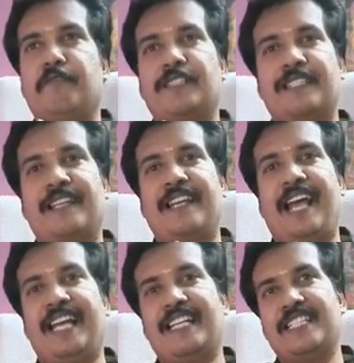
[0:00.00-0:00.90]
Was the
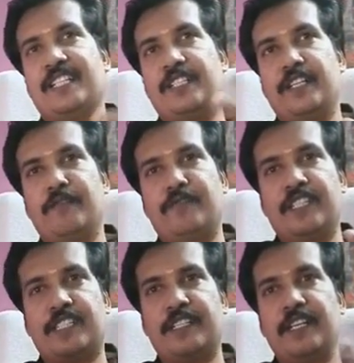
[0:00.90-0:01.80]
LAC-EZ gene
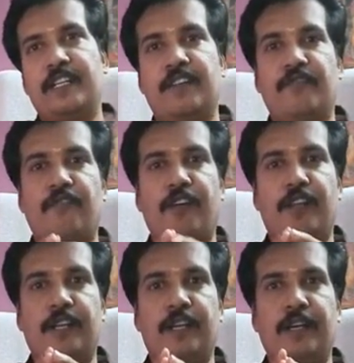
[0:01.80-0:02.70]
is needed for
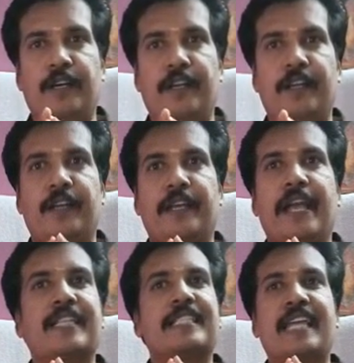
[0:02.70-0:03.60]

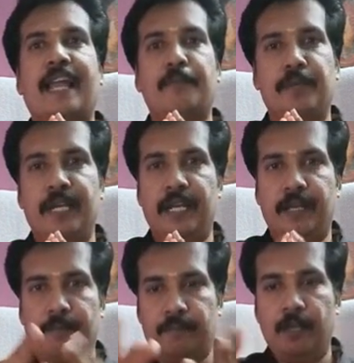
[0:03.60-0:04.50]
X-gal
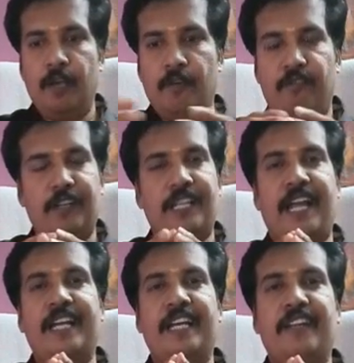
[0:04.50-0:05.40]
medium for the
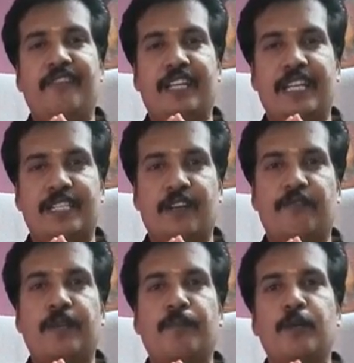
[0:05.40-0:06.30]
identification
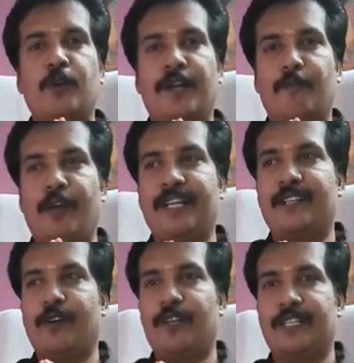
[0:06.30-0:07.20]
of the blue and
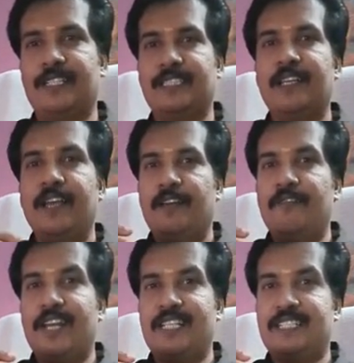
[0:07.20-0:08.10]
white colonies,
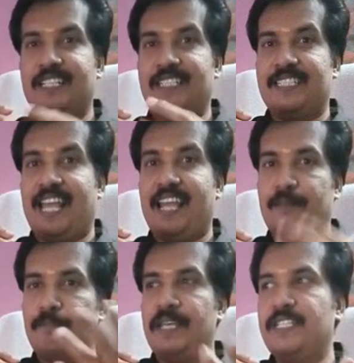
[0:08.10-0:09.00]
whereas the
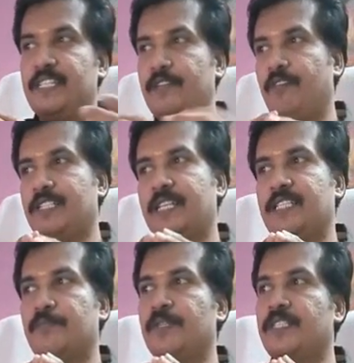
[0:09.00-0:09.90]
SAC-B gene was
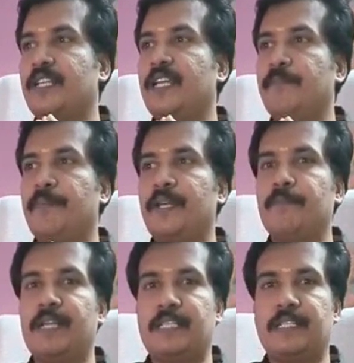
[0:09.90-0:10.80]
especially
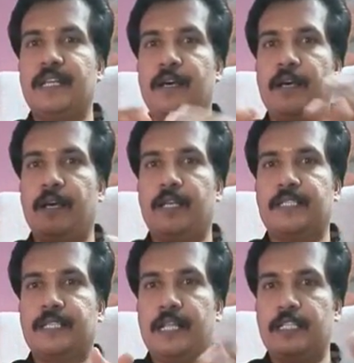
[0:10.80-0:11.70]
permits the
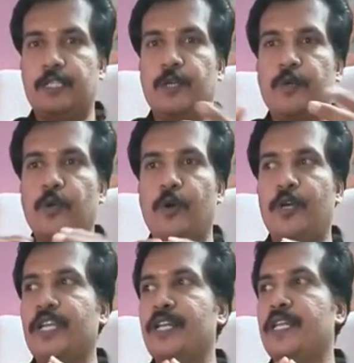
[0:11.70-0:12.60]
cells to grow
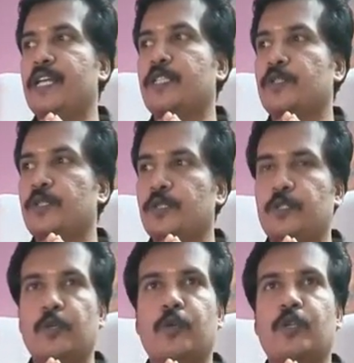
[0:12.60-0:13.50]
in a
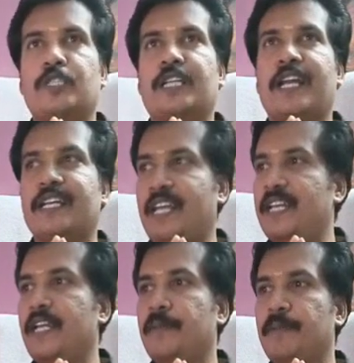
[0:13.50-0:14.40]
sucrose
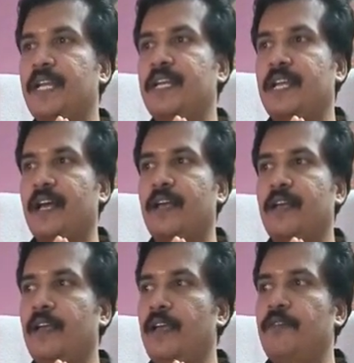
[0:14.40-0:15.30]
containing media,
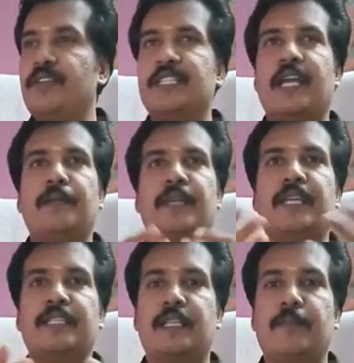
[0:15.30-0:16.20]
which can be
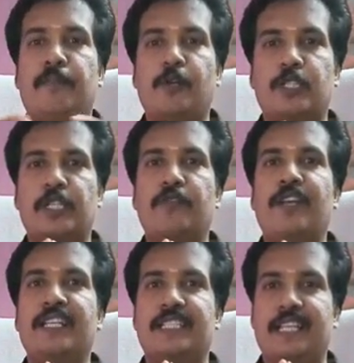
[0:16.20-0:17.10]
easily
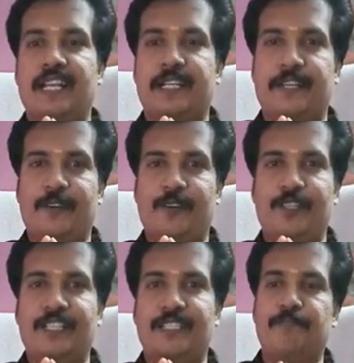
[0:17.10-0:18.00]
positively selected
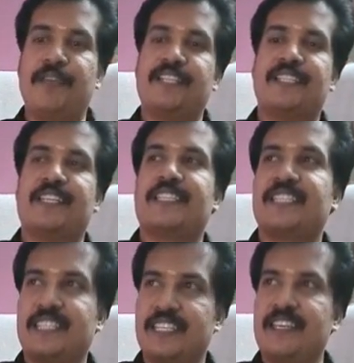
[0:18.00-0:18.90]
on this basis.
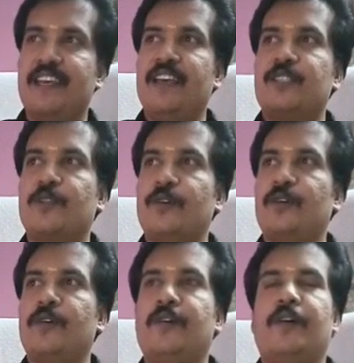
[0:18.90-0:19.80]

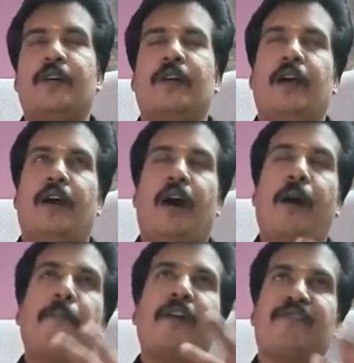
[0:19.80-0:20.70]
So
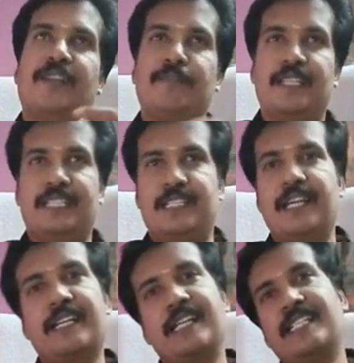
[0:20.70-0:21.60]
apart from this,
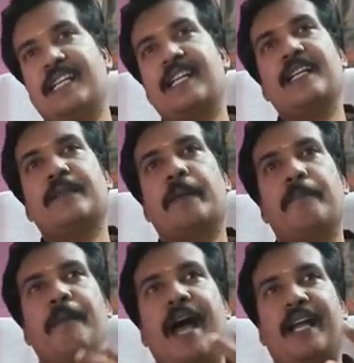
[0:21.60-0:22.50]
recently
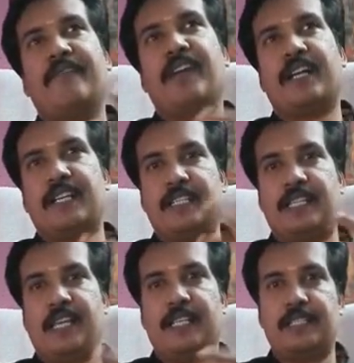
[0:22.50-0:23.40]
the BAC vectors
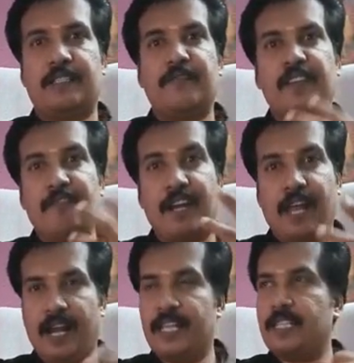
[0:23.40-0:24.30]
has given
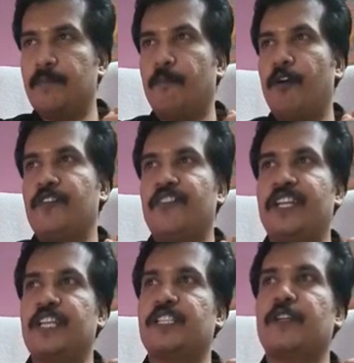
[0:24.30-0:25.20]
another
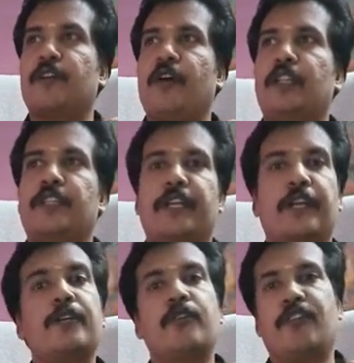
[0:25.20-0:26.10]
modification called the
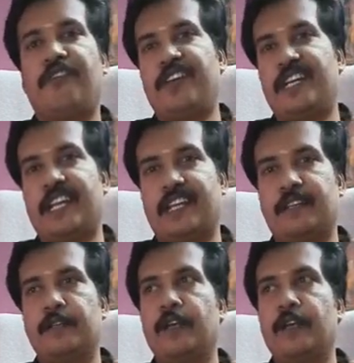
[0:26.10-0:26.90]
retrofitting.